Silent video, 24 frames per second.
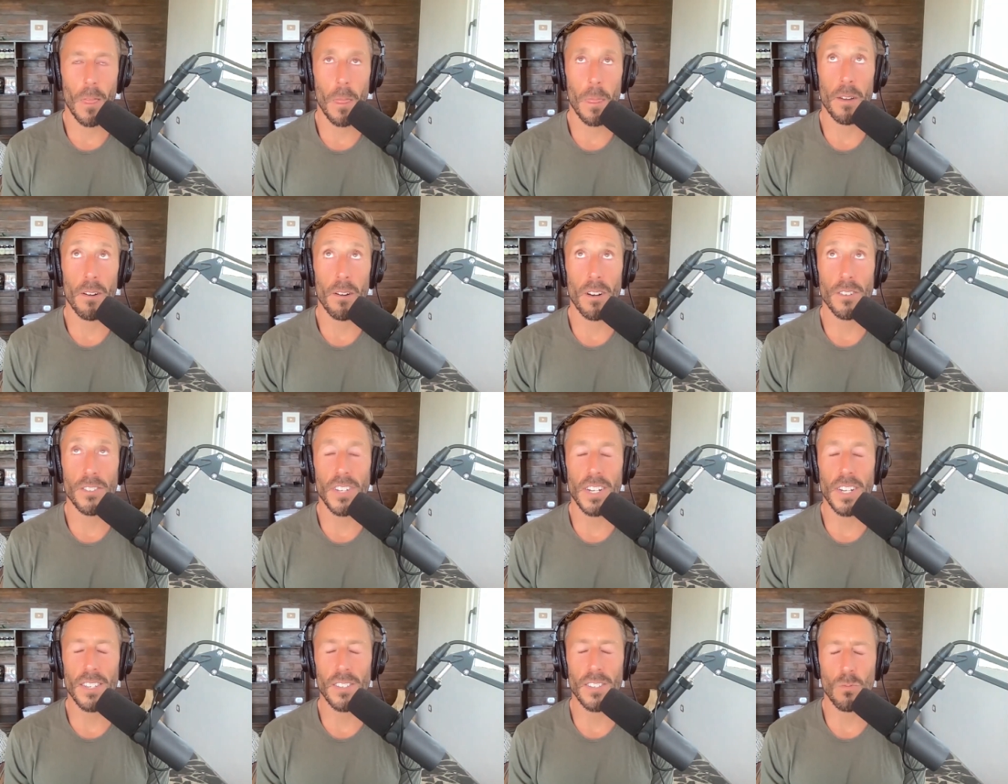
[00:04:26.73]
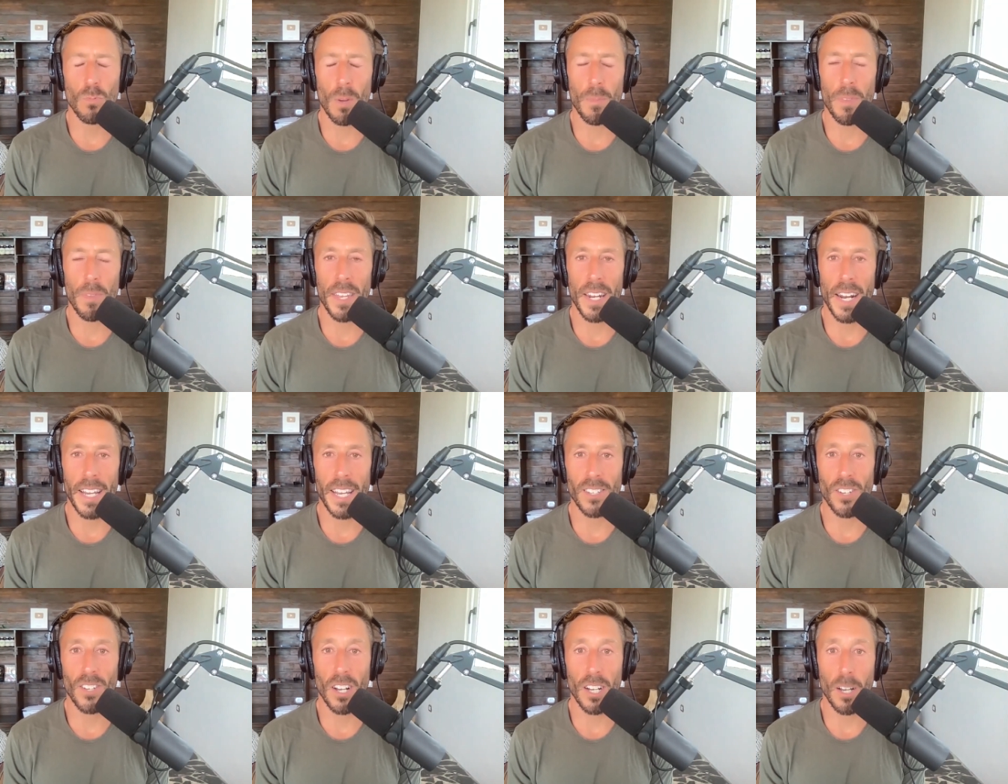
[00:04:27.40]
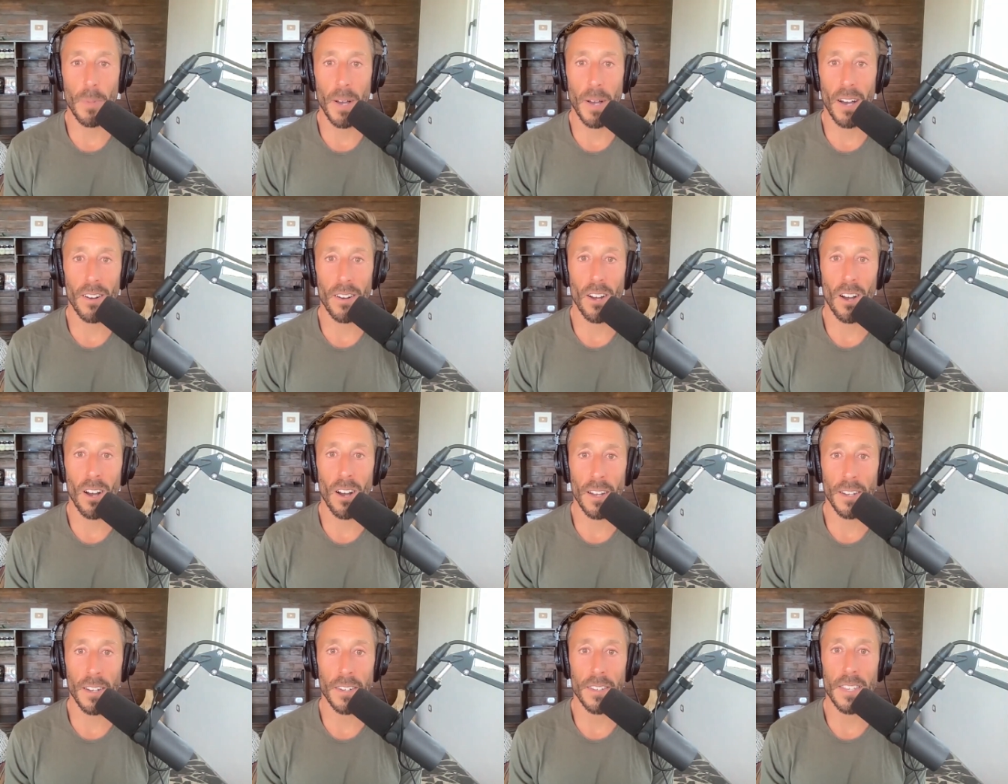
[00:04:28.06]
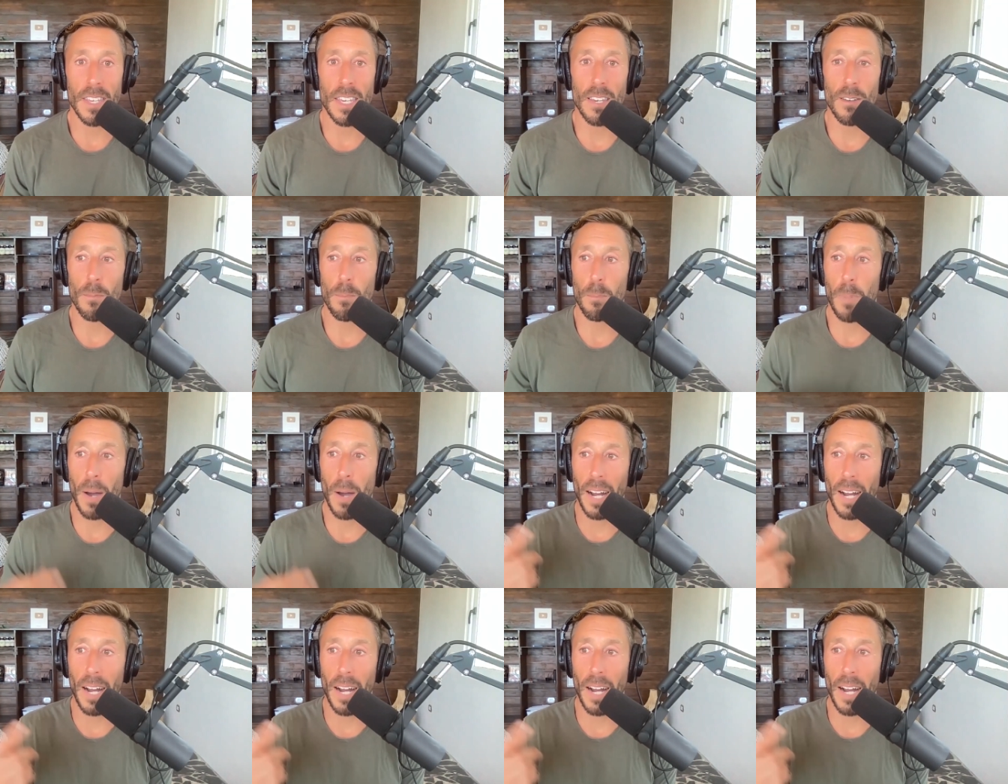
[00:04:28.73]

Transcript: There are studies in women that I can talk about on the